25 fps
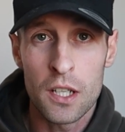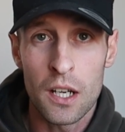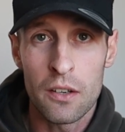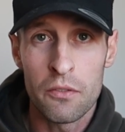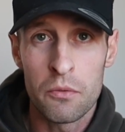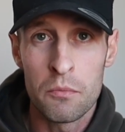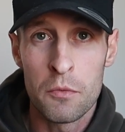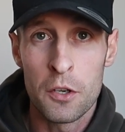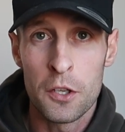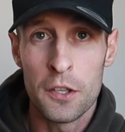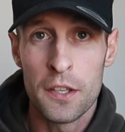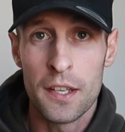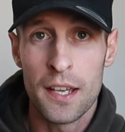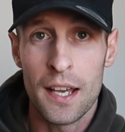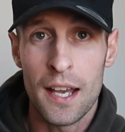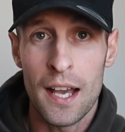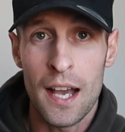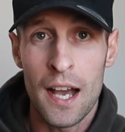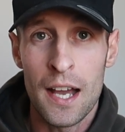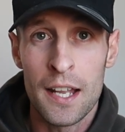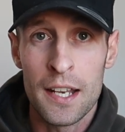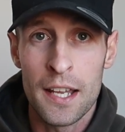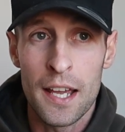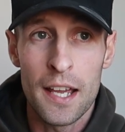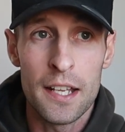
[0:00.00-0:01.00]
government
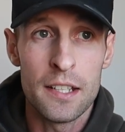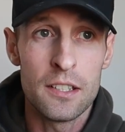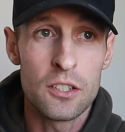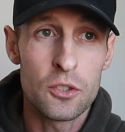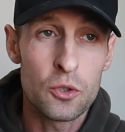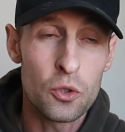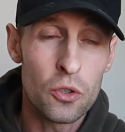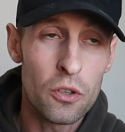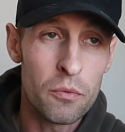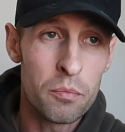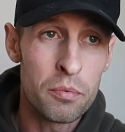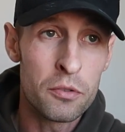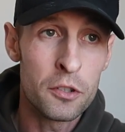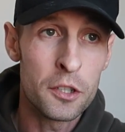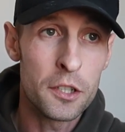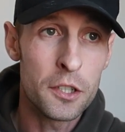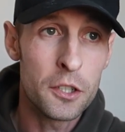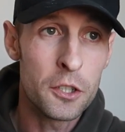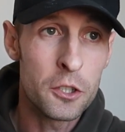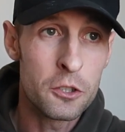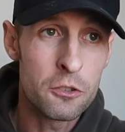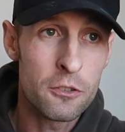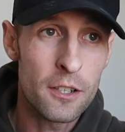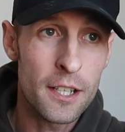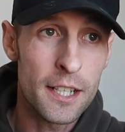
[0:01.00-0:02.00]
and then sort of put
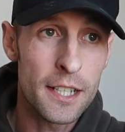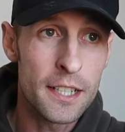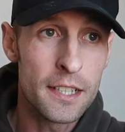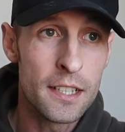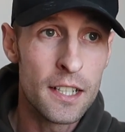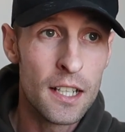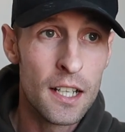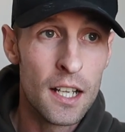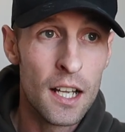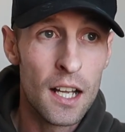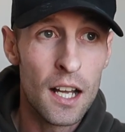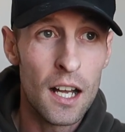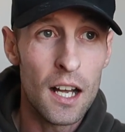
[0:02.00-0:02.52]
Ukraine